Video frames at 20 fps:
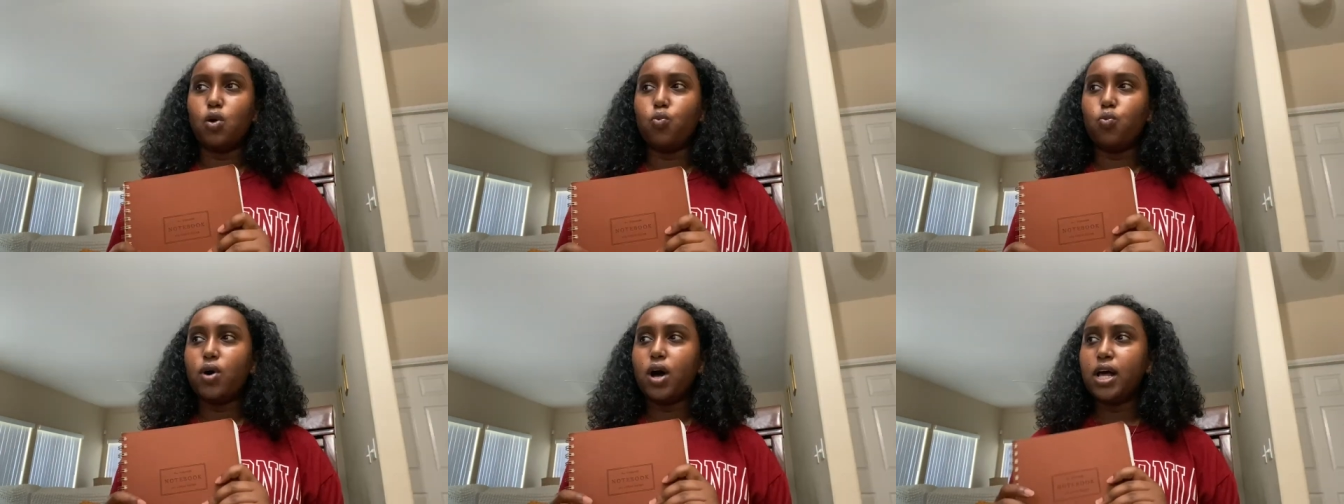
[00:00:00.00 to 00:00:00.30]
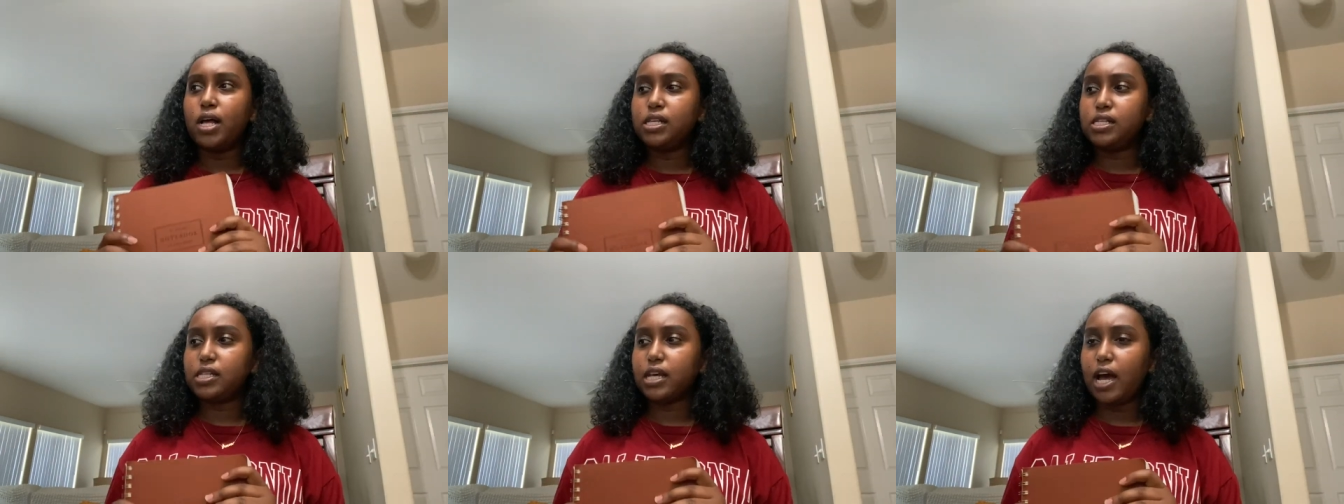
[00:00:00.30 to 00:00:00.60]

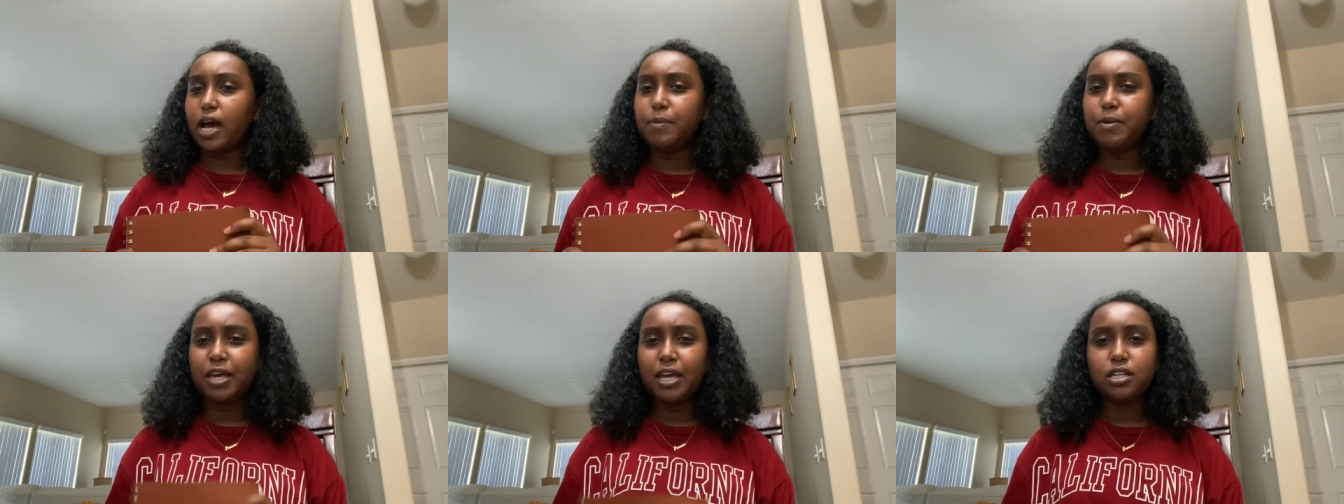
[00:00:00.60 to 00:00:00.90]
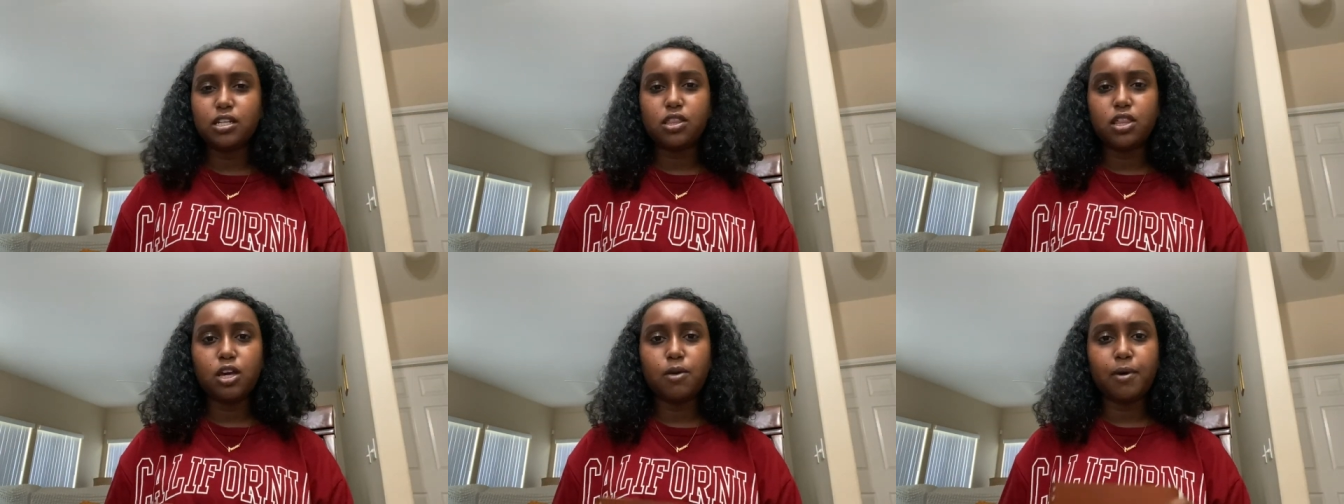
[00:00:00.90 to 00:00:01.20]
was I
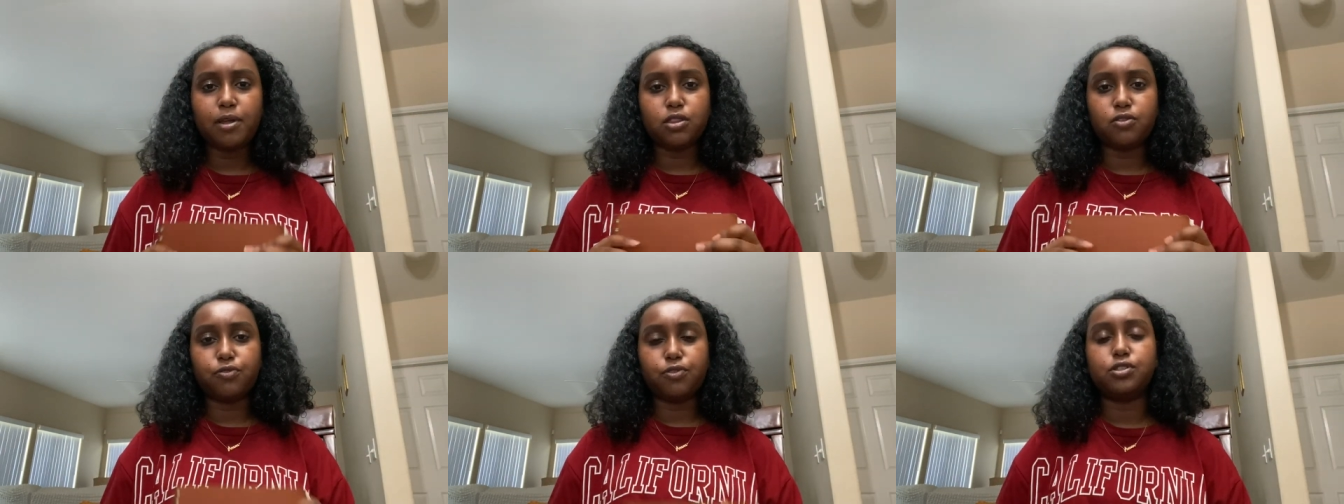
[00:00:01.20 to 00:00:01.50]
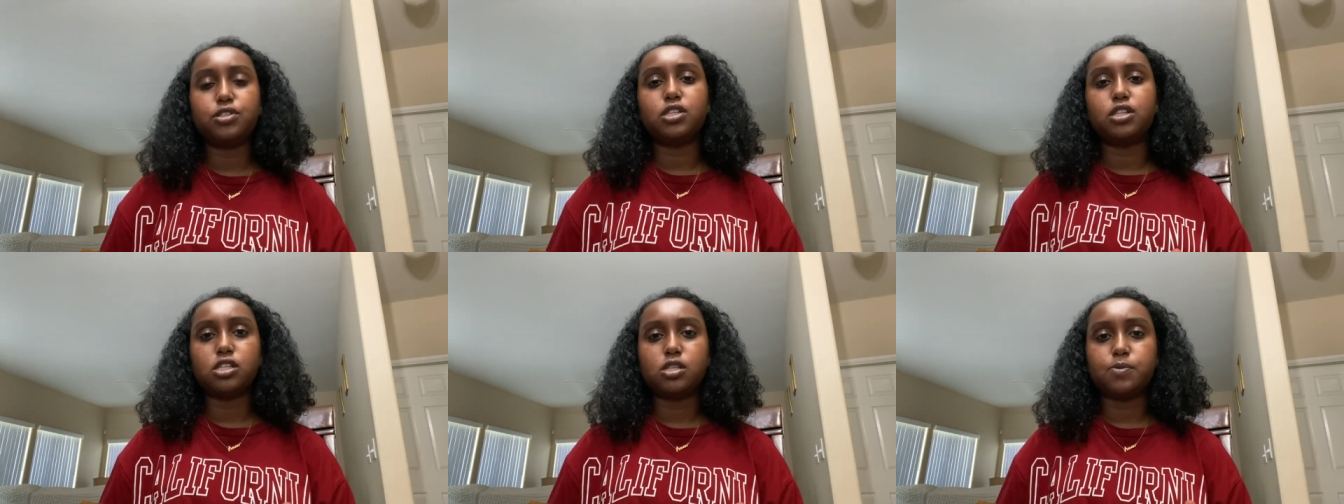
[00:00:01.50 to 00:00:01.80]
began to think about the
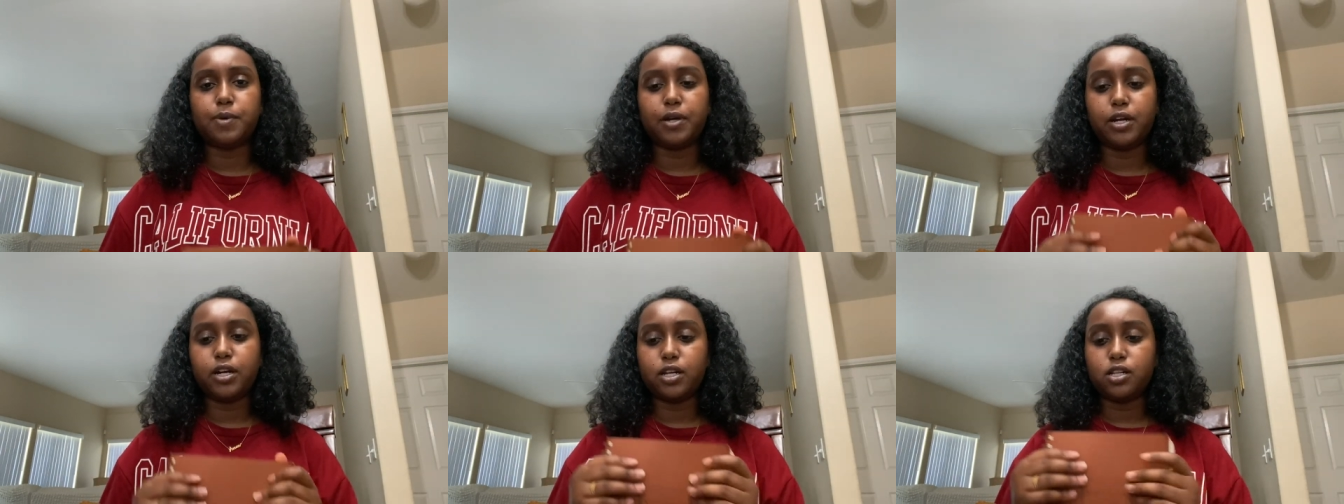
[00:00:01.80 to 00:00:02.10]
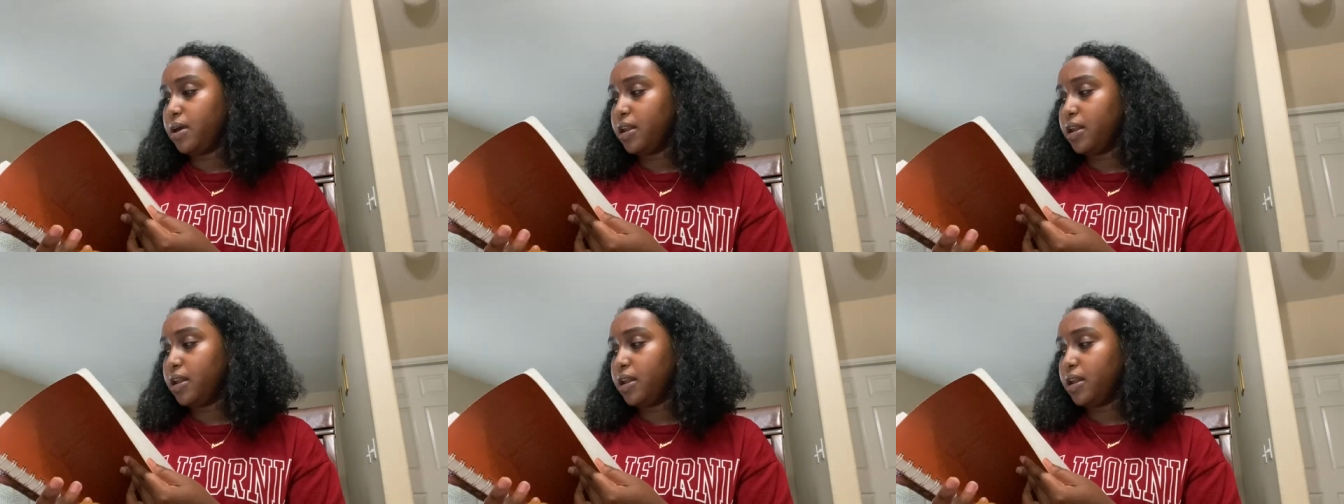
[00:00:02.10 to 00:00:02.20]
fruits of the Spirit.